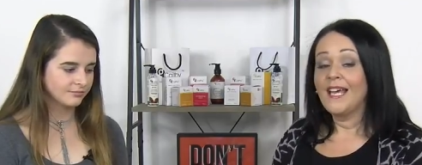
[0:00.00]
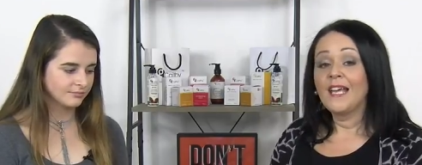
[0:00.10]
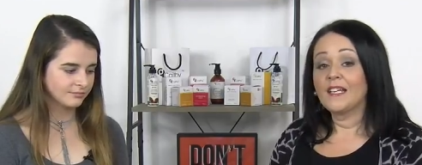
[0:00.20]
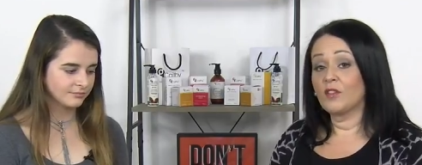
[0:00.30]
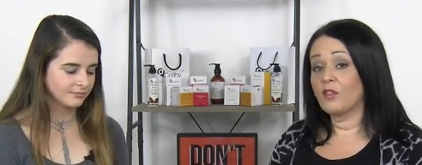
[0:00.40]

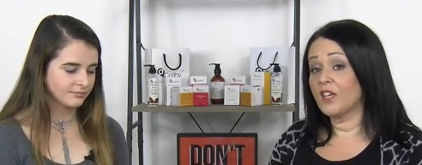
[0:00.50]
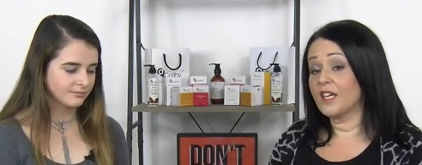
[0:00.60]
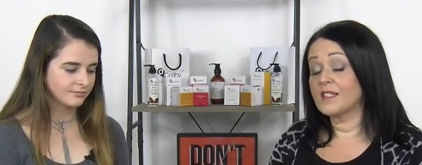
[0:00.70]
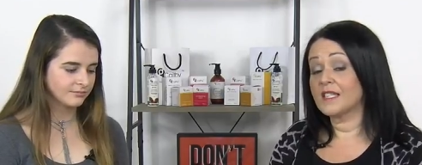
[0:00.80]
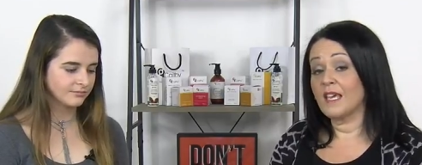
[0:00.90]
Speaker 1: Now, the thing
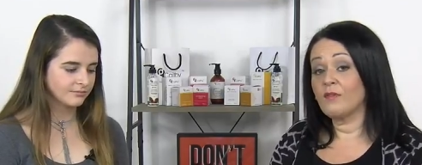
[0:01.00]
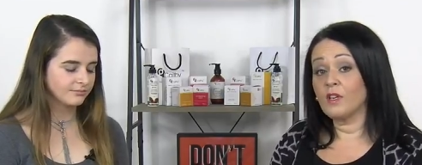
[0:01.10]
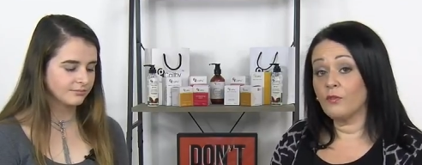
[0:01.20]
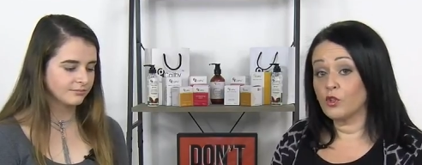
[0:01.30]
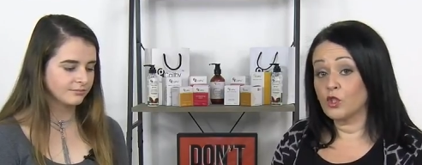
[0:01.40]
is, even
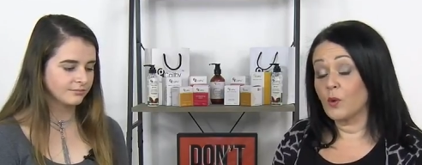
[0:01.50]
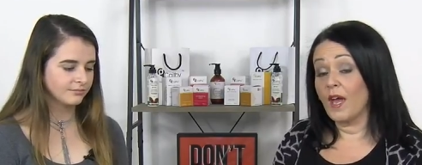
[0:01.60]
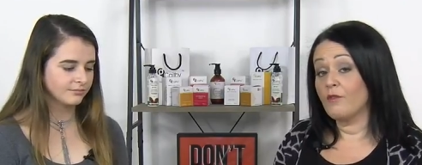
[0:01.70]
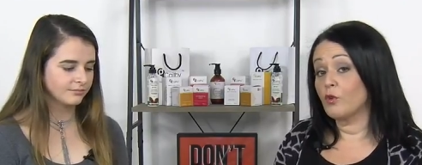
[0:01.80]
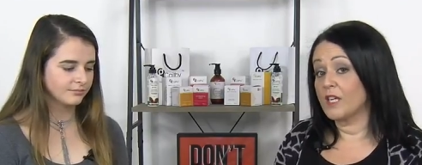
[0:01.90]
if you do
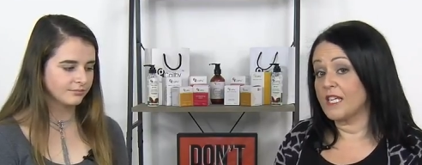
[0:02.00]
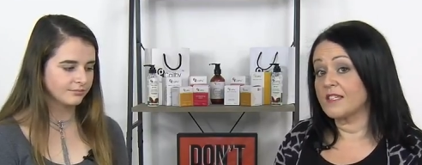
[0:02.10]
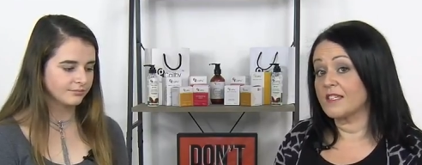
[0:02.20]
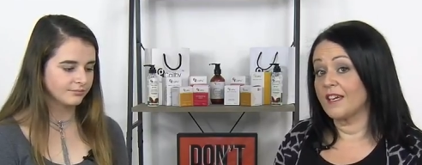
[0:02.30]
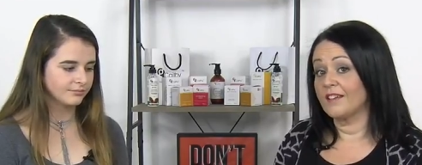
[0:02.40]
have oily
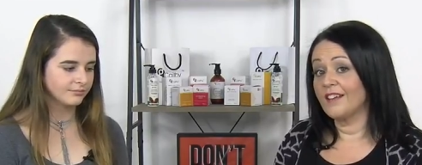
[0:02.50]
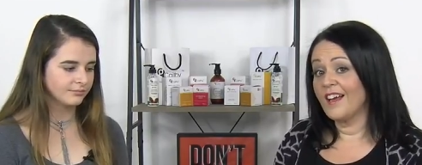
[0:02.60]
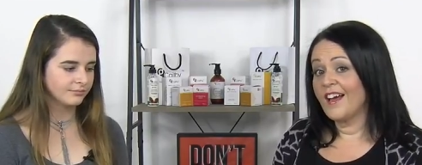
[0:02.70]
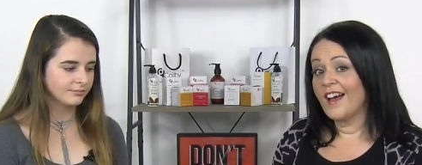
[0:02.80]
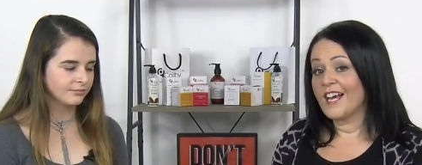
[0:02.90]
skin,
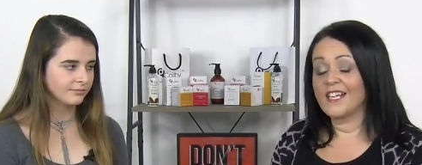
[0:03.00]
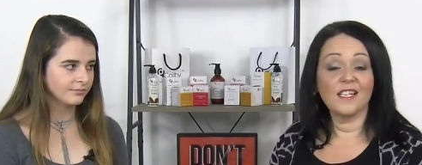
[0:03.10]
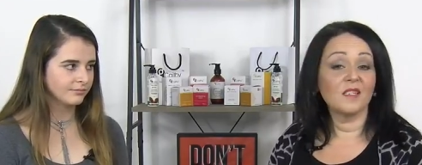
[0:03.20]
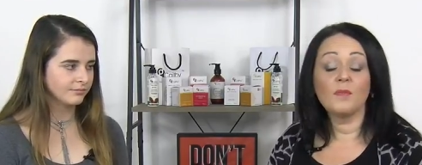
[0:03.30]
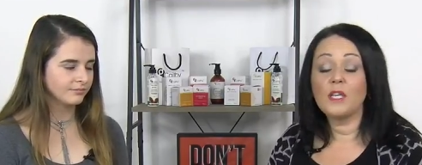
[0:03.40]
it
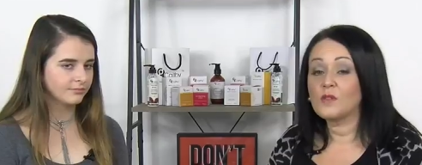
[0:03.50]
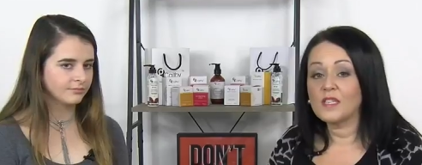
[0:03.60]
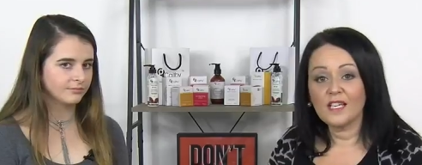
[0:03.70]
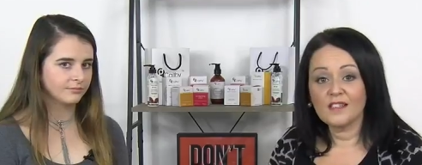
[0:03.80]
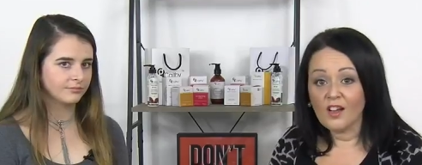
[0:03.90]
doesn't mean your
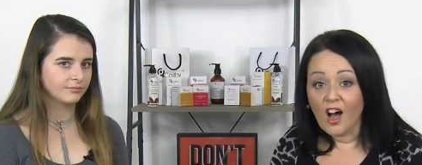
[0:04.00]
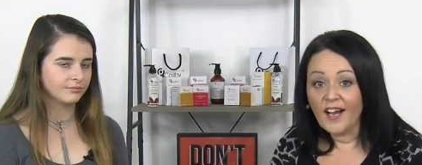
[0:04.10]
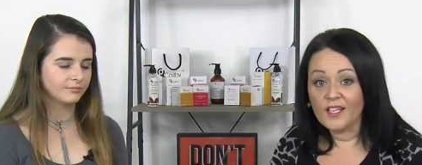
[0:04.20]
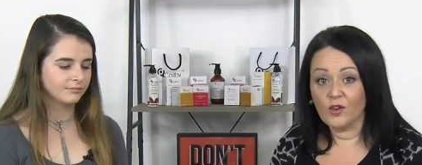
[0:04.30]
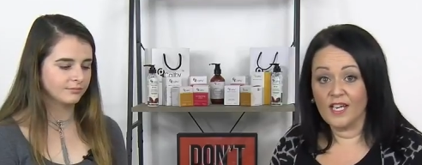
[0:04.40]
skin is
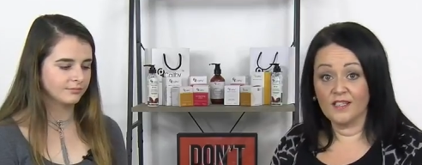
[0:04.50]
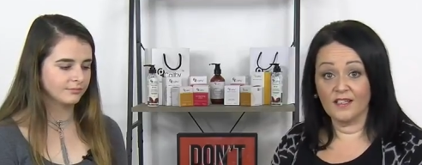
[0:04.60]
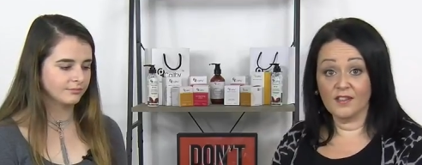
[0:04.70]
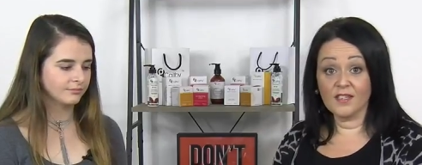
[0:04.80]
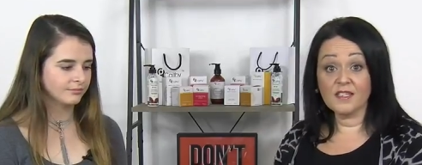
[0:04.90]
hydrated.
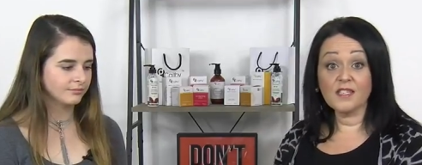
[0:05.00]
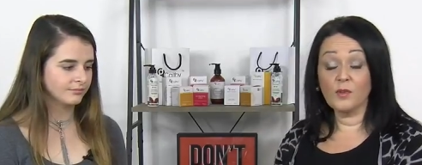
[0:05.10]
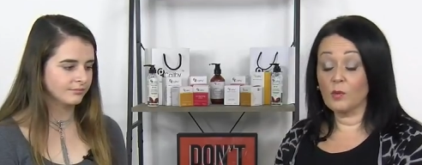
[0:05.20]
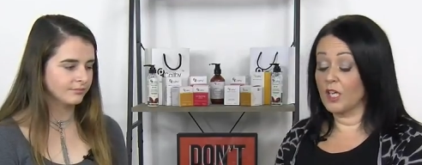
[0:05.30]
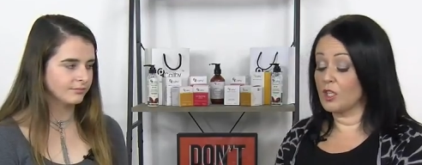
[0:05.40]
And this is
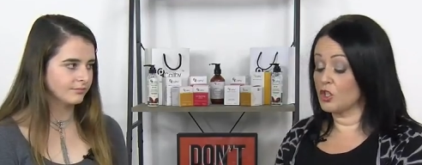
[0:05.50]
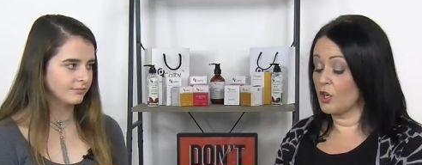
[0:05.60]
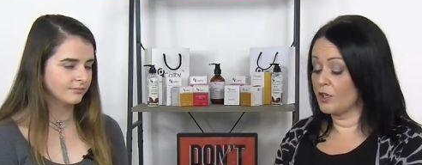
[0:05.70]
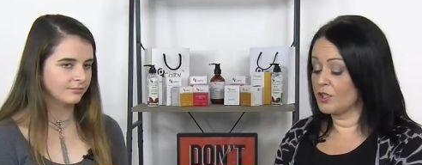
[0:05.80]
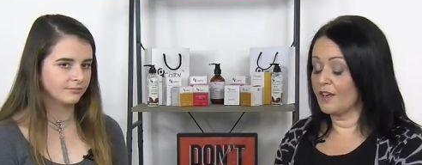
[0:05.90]
something we're going to show
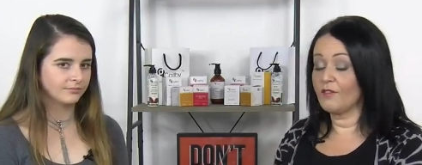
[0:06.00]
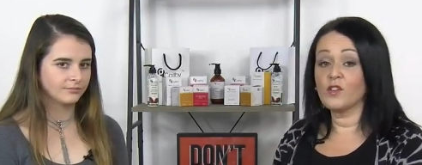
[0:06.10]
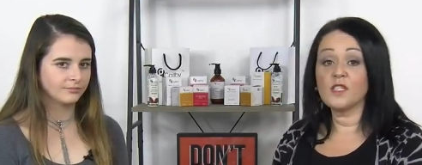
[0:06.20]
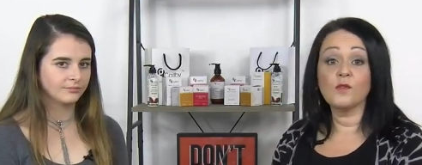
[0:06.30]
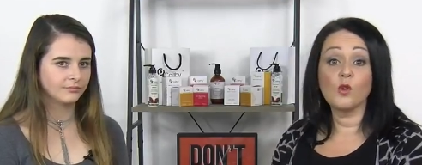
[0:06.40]
you tonight.
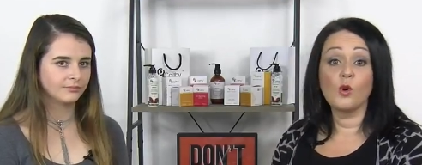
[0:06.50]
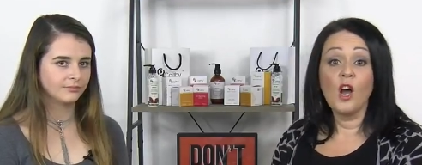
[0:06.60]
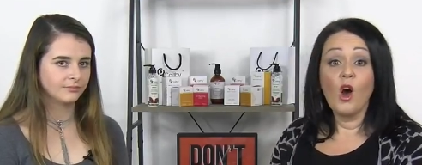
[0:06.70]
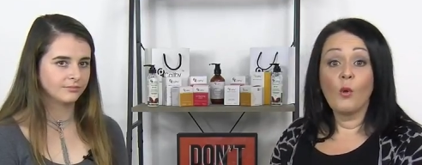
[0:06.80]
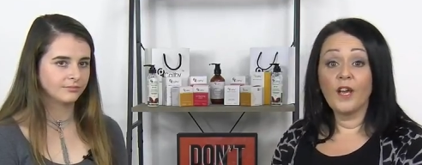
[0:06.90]
First of all,
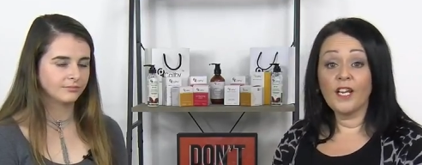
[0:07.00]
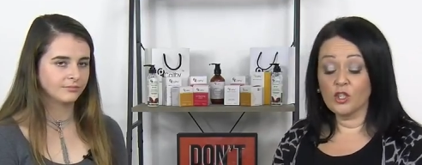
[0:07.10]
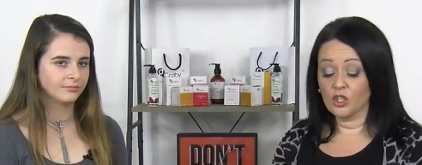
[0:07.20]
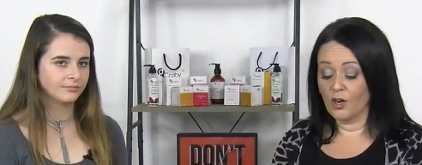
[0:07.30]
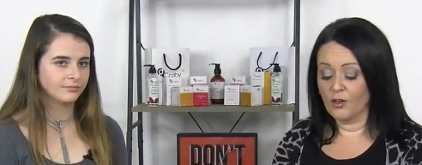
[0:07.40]
we're going
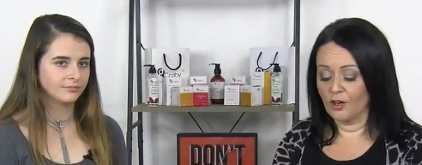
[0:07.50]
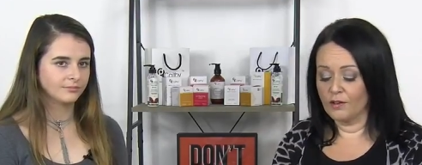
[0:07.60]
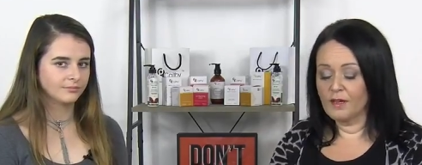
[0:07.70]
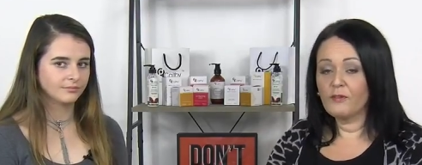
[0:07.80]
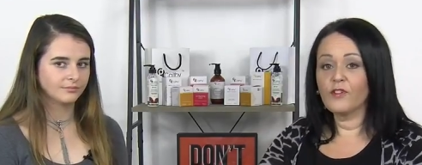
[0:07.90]
to show
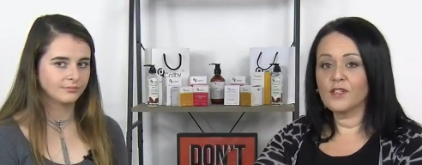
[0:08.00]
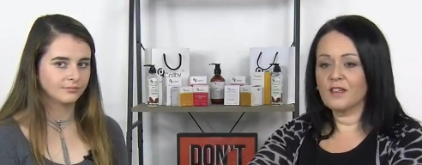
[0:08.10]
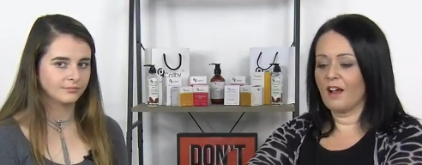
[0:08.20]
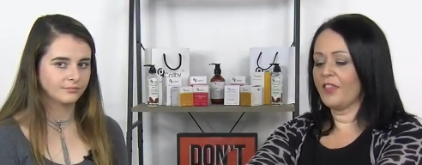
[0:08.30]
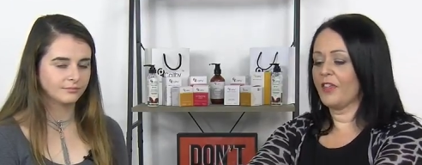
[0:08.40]
you, first,
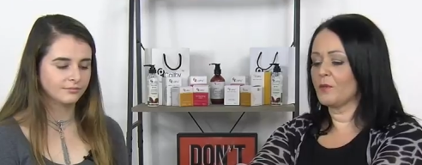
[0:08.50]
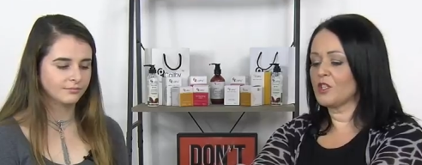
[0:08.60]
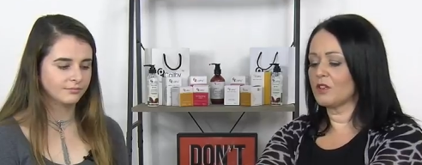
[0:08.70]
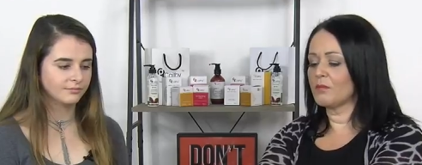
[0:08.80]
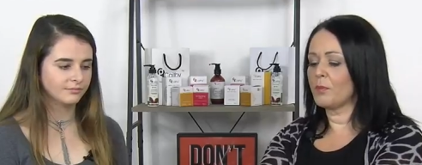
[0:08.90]
I think we
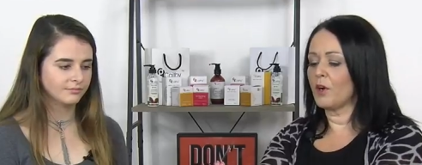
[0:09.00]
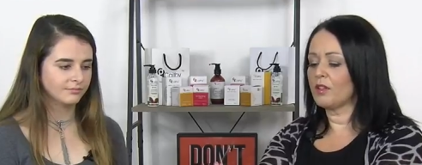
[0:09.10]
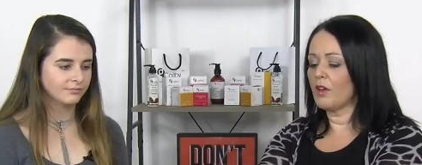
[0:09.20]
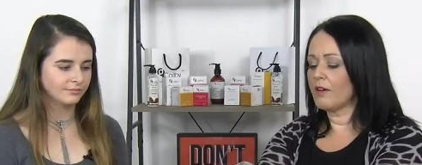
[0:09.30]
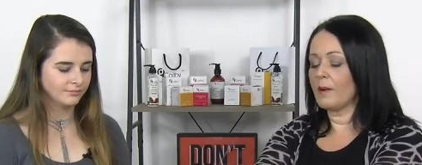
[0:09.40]
should
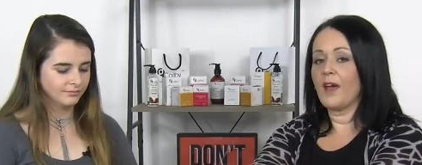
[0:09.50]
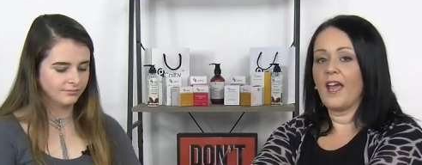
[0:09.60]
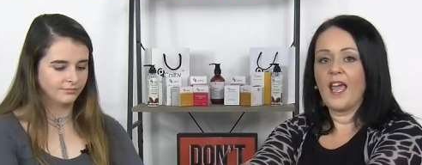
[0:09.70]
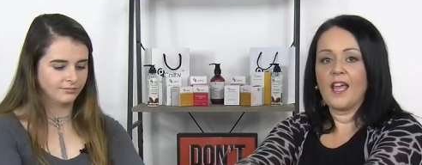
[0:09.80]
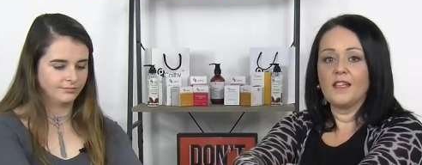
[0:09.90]
both hold up our
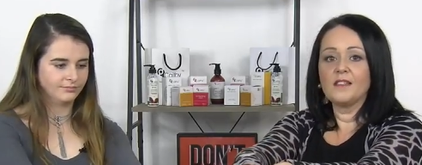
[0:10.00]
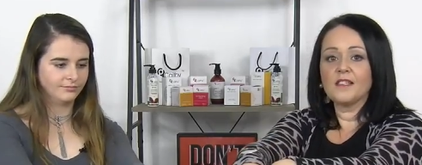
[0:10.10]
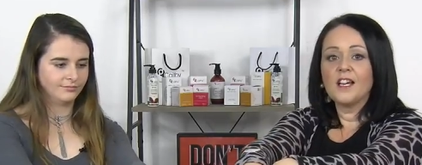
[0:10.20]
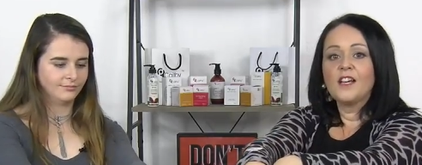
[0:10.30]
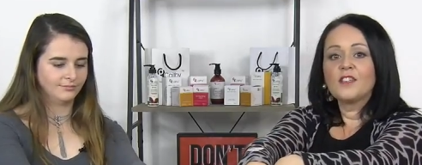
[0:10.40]

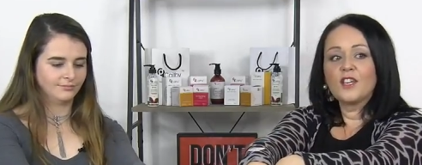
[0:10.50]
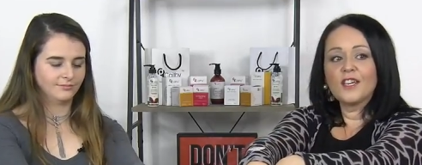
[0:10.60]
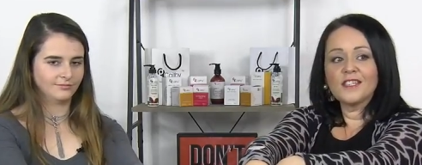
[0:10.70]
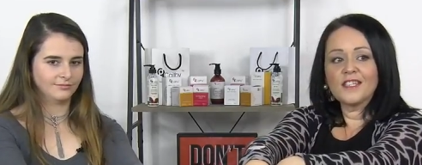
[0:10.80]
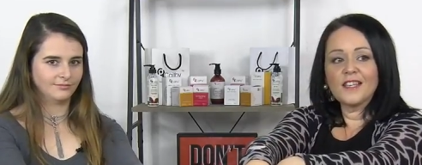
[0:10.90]
hands so you
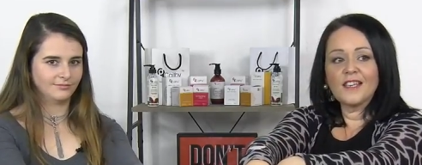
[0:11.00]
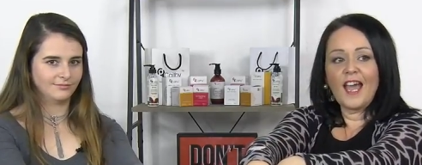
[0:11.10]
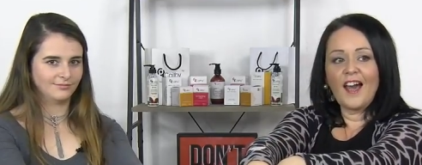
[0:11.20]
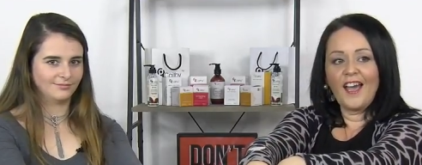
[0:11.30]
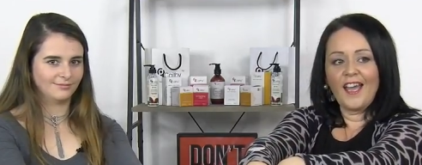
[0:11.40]
can see
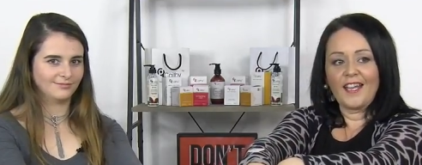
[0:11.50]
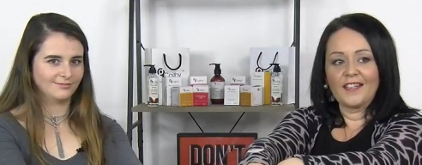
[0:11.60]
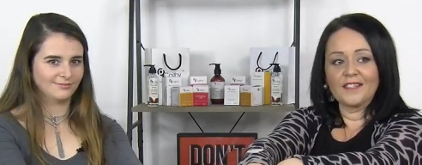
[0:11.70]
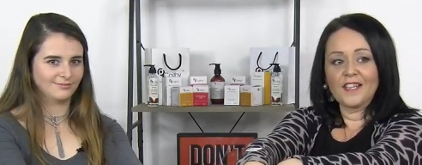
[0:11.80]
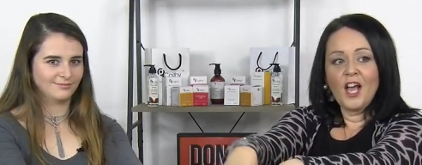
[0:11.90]
our hands.